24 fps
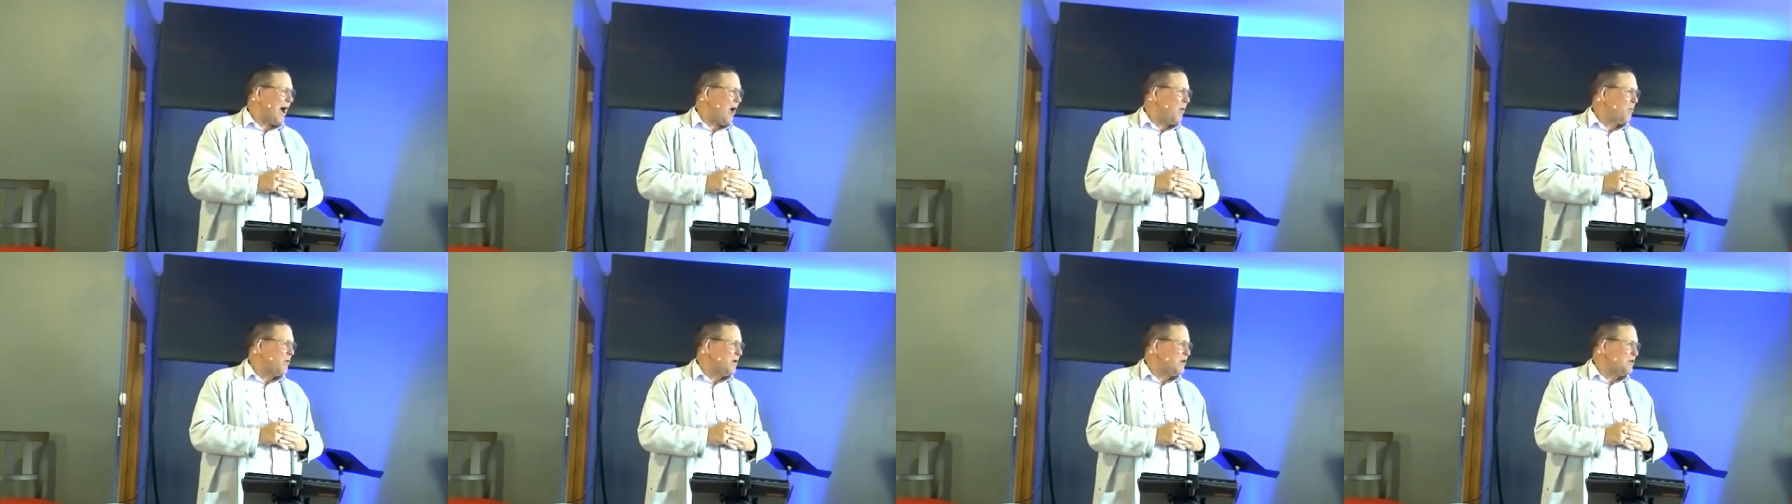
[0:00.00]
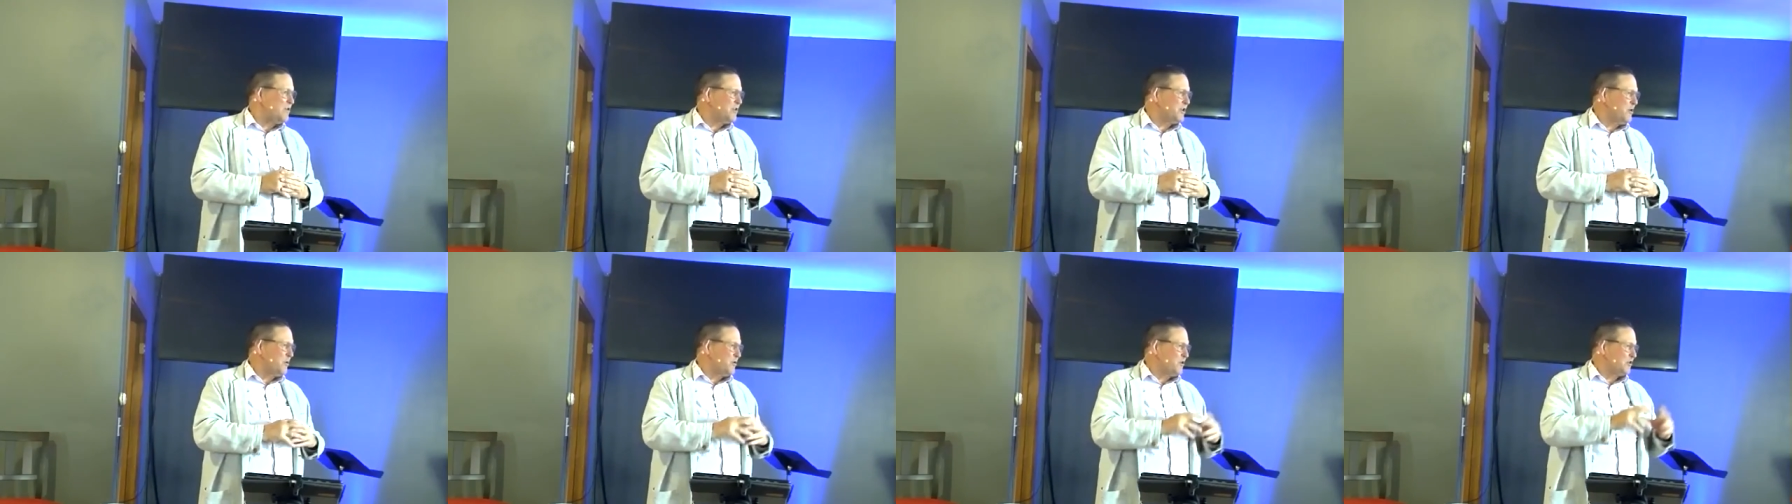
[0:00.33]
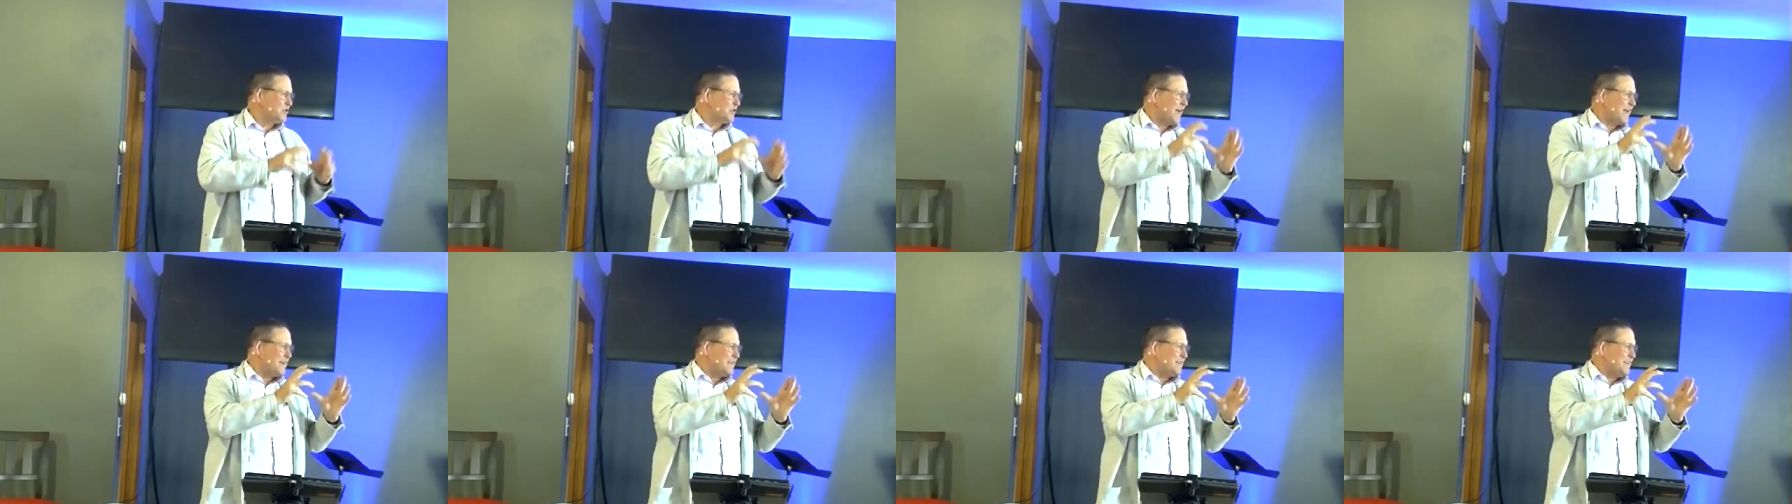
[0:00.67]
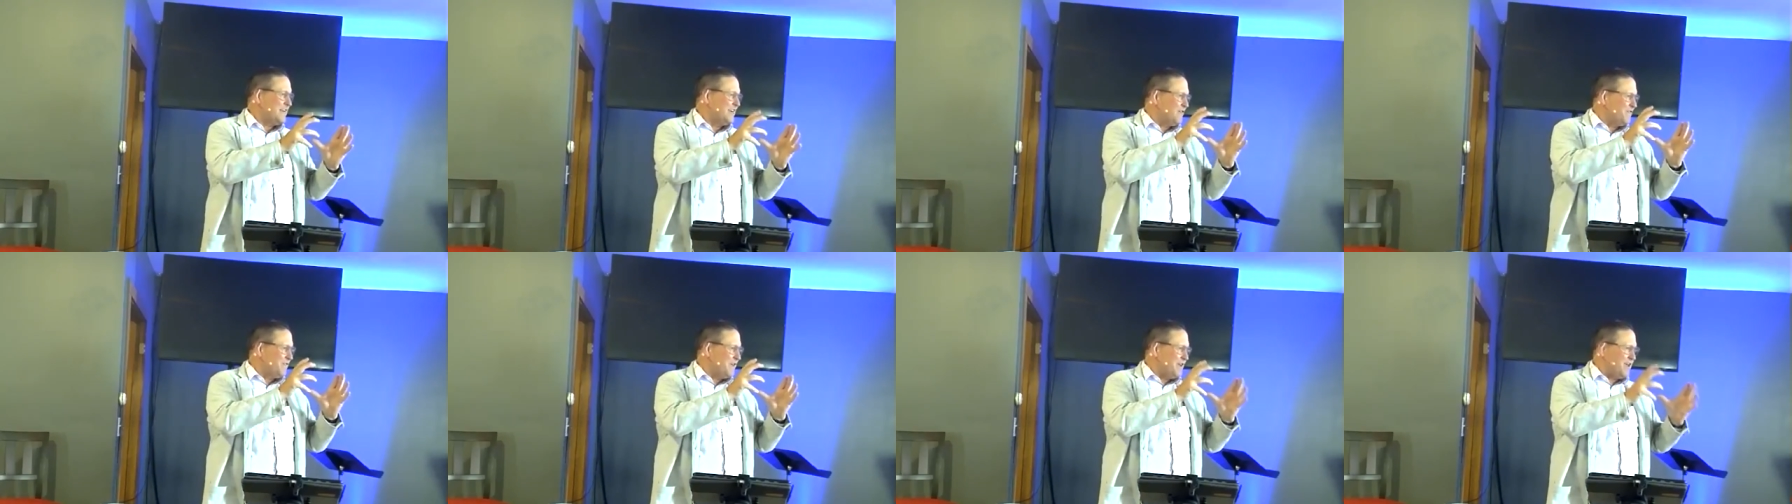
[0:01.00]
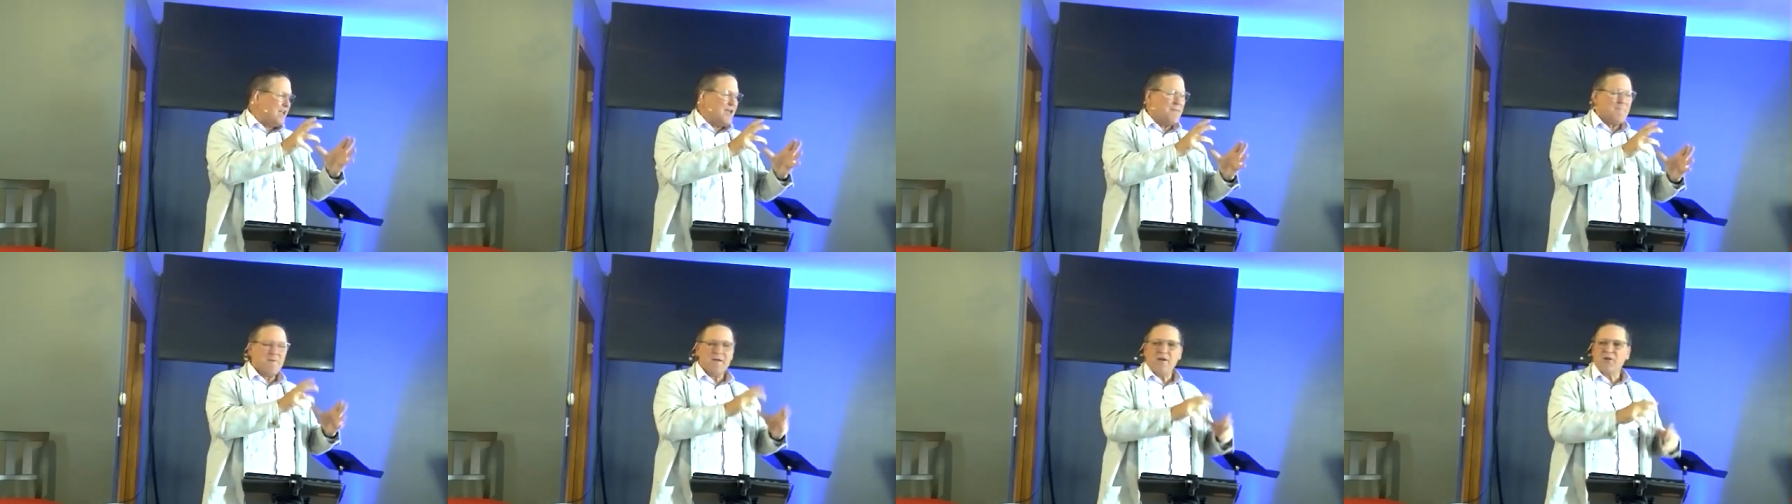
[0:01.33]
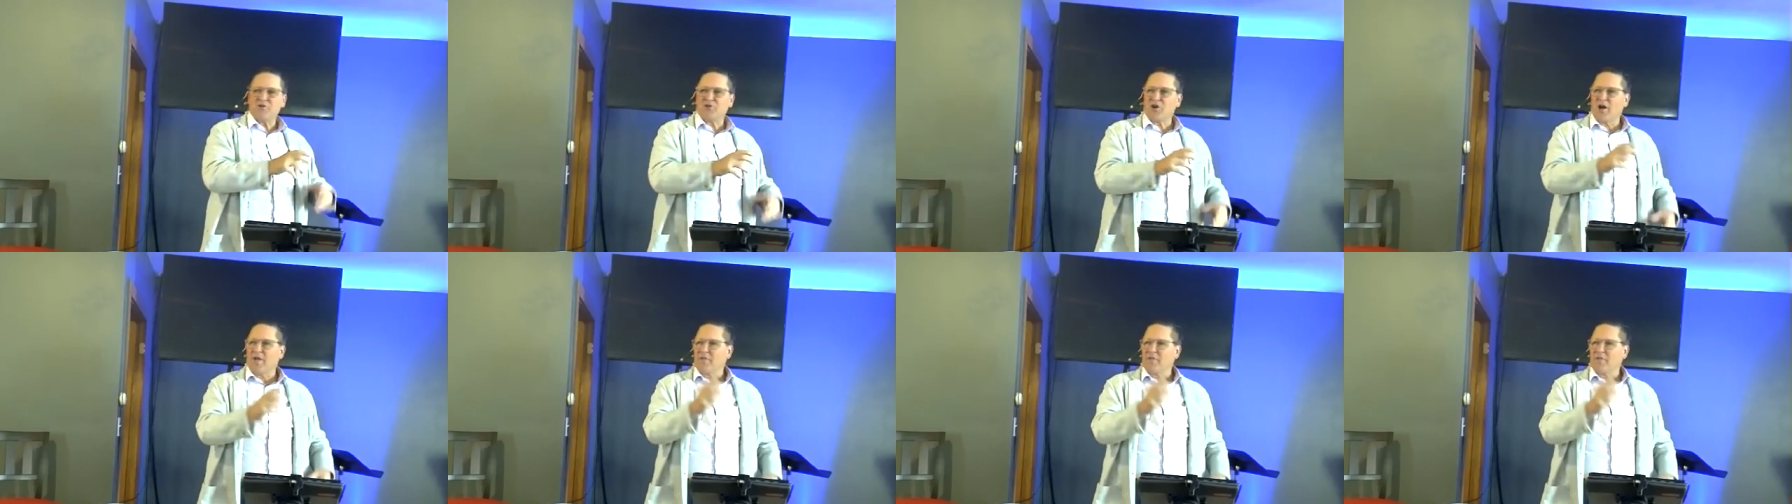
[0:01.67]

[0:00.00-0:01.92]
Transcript: how we deal with this idea of image.